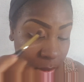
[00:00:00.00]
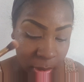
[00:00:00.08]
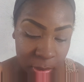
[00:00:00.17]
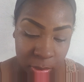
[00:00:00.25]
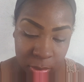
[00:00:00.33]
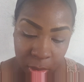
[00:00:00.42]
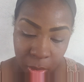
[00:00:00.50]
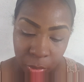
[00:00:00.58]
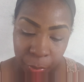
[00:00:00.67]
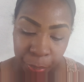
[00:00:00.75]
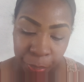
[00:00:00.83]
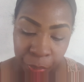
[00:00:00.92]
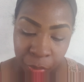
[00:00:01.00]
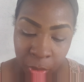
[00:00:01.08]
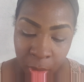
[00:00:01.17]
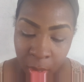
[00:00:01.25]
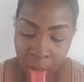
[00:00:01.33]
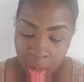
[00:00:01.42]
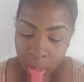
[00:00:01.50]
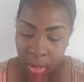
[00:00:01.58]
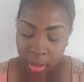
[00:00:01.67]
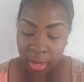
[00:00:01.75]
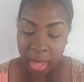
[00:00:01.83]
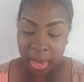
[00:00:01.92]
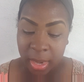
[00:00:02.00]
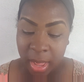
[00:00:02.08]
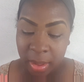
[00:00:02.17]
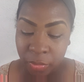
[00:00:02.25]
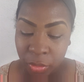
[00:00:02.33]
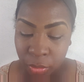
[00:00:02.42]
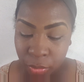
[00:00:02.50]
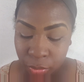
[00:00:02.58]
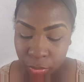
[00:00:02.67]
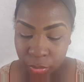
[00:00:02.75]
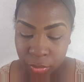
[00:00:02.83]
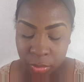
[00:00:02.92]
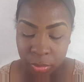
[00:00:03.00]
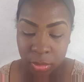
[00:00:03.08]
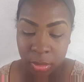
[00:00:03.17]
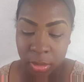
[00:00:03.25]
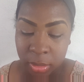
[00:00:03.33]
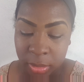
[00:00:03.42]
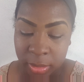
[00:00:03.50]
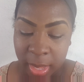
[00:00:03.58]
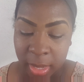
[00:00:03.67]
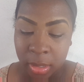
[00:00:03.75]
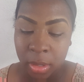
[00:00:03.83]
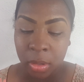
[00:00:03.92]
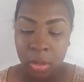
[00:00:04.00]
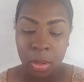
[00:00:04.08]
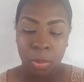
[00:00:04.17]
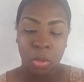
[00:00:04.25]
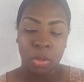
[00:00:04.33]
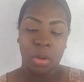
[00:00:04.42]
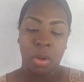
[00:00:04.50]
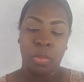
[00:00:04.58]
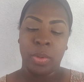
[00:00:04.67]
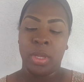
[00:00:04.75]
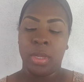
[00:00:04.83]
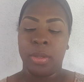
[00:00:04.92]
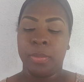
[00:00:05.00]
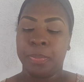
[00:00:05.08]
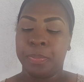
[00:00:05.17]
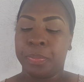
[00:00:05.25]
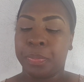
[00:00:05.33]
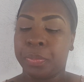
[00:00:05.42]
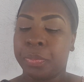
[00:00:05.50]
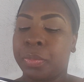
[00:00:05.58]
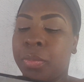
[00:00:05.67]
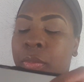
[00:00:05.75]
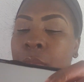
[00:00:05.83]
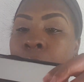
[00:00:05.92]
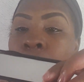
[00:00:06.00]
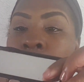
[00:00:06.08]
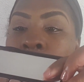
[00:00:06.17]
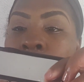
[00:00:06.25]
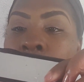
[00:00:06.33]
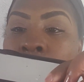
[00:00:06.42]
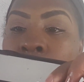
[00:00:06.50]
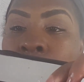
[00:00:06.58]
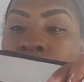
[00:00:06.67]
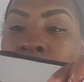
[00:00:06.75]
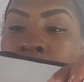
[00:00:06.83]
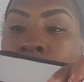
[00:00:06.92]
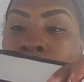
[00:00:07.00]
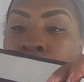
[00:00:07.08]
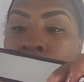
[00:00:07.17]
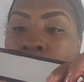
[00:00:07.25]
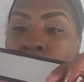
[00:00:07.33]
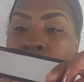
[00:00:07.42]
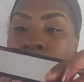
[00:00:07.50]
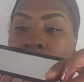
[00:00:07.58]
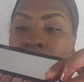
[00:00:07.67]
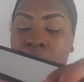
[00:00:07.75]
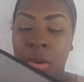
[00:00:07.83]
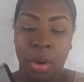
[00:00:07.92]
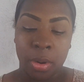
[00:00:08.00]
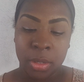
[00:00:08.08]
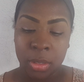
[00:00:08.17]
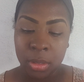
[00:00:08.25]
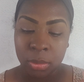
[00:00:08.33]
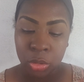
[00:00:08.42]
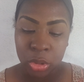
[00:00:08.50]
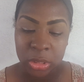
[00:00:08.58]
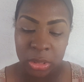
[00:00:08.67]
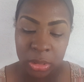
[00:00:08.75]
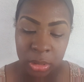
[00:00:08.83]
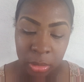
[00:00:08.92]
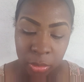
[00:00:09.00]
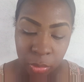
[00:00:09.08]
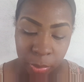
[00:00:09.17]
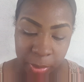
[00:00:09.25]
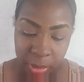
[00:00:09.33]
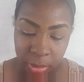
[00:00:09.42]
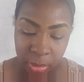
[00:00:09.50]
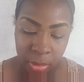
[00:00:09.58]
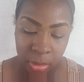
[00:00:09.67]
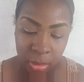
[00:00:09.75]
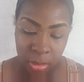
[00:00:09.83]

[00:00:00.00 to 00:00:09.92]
And so now that I've used that color, I'm going to go in. I use that color. I'm going to go in and darken it up just a little bit